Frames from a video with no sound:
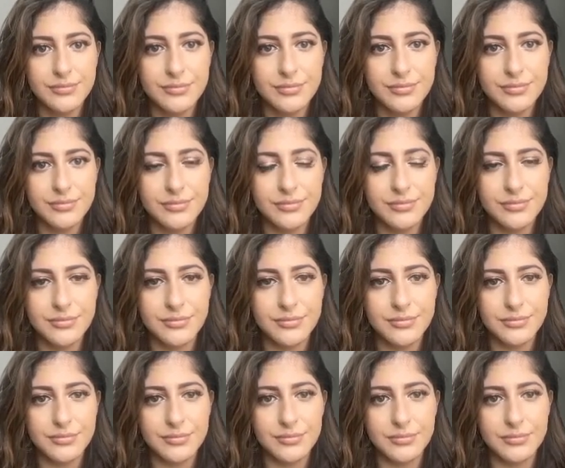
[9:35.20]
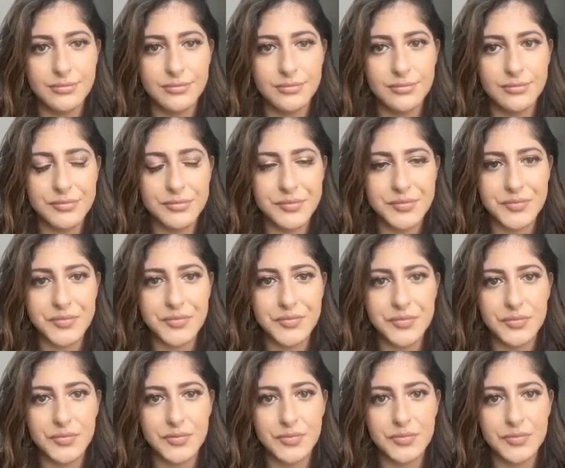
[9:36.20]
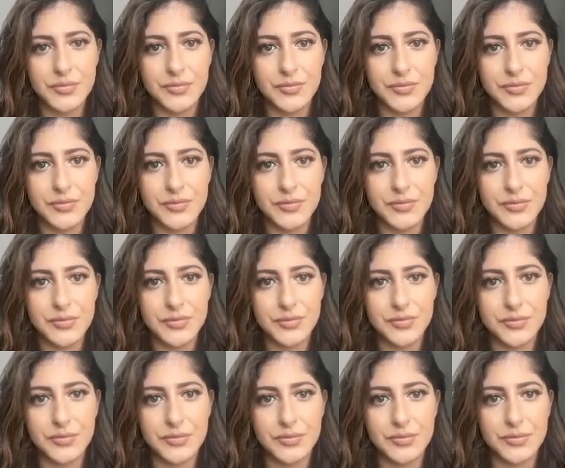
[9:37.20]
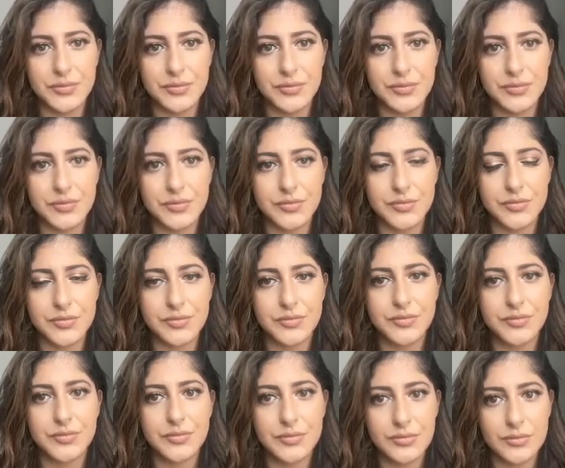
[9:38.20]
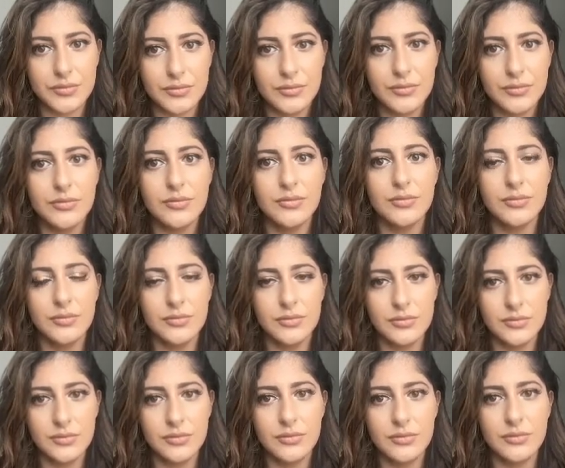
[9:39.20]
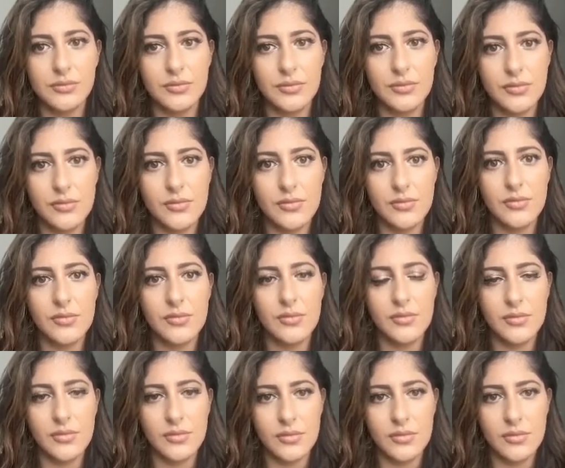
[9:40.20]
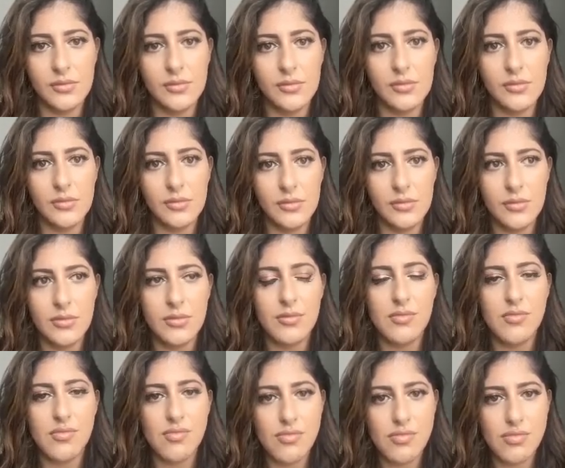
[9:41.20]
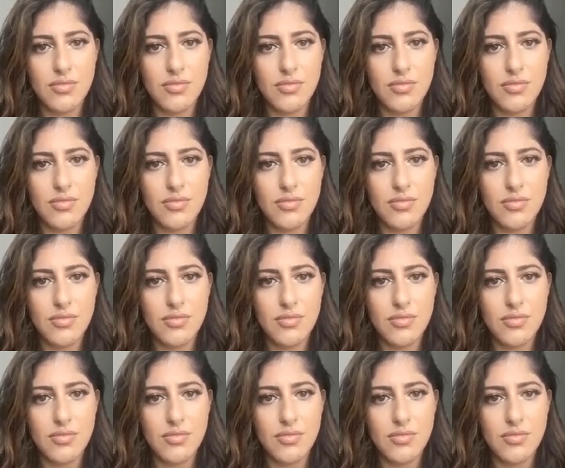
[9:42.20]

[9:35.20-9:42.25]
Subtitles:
(not speaking)